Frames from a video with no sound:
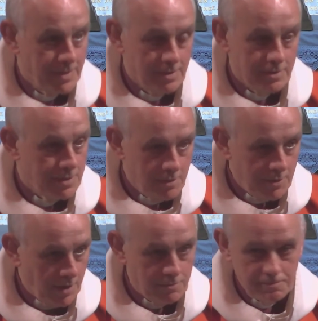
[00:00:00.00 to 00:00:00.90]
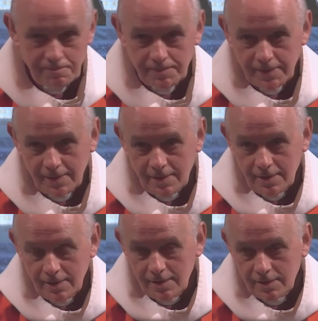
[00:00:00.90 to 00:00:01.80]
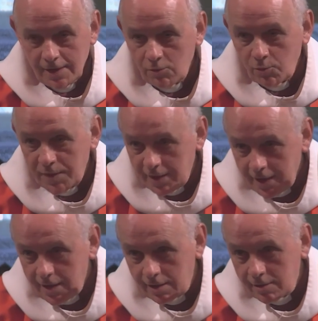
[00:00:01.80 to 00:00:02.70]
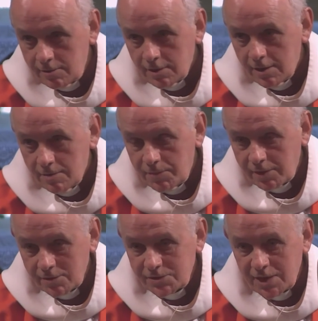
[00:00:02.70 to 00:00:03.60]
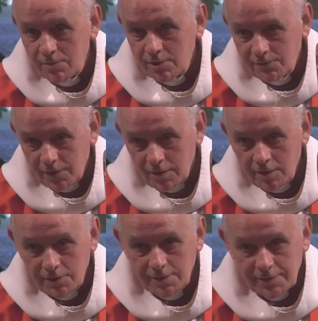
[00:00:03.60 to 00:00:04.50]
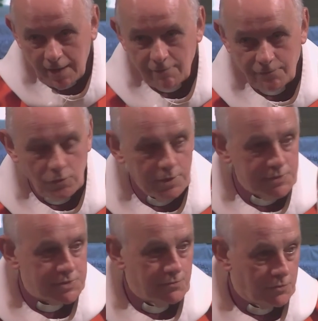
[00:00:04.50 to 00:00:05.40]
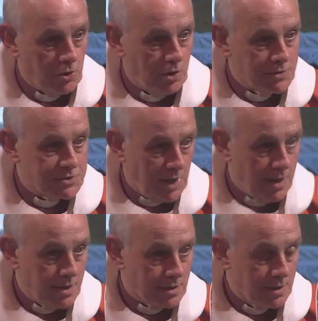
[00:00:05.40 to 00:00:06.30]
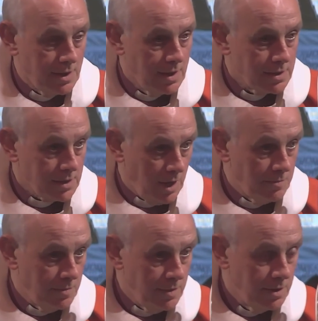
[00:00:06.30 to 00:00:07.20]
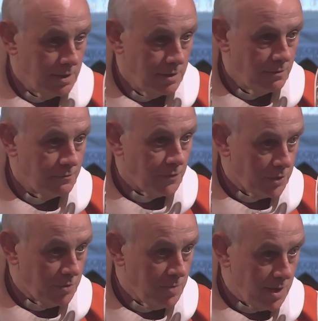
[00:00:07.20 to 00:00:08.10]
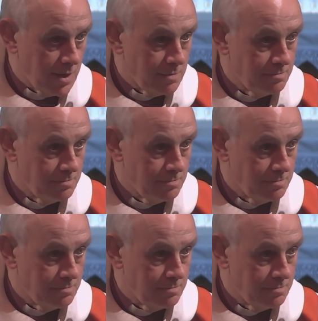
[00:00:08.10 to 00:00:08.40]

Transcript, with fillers: No, no. They will be here because they would have heard that voice of God saying, Come, follow me.